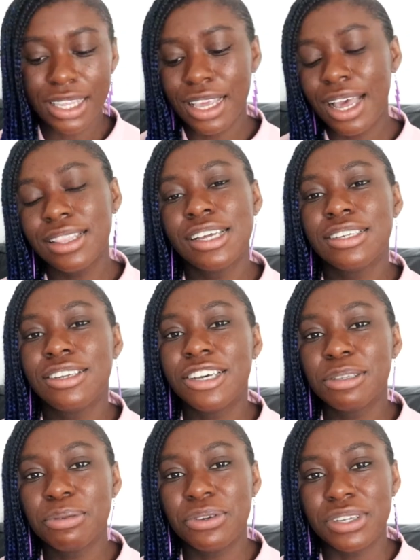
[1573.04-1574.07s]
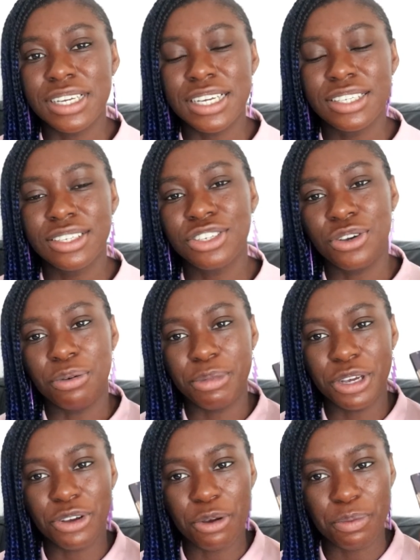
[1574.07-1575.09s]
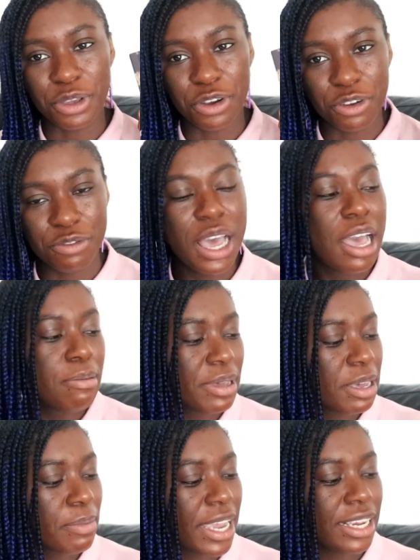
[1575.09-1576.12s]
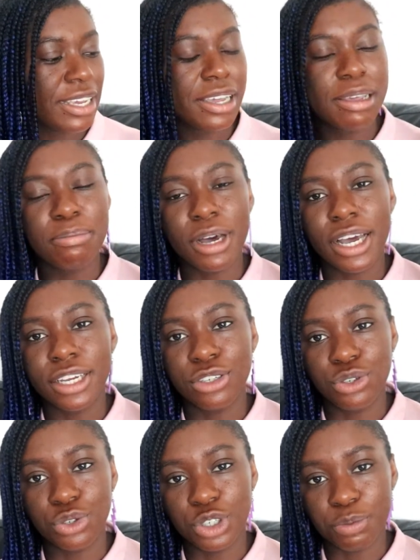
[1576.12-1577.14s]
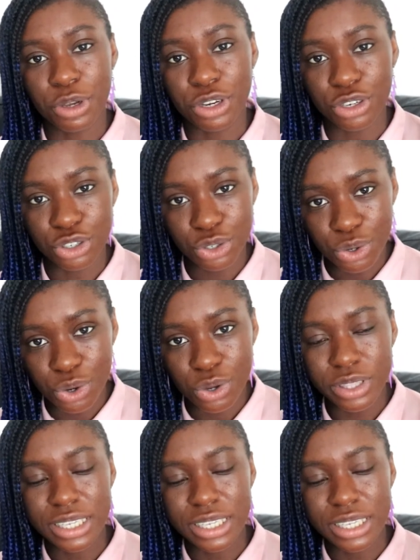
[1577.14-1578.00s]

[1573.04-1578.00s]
And then last but not least, she got me a copy of Pygmalion by George Bernard Shaw.